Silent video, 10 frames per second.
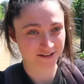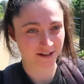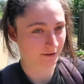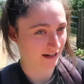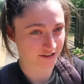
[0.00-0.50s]

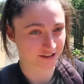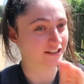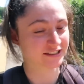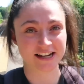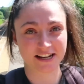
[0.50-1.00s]
slowly actually
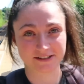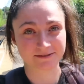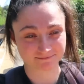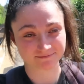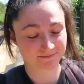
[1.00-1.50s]
because it is
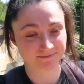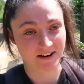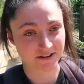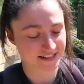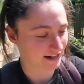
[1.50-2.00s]

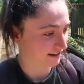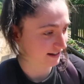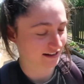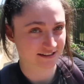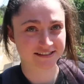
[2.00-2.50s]
very tiny,
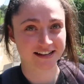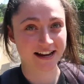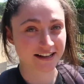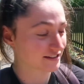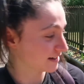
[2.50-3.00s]
as I
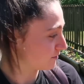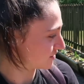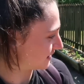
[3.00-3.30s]
say, and see what's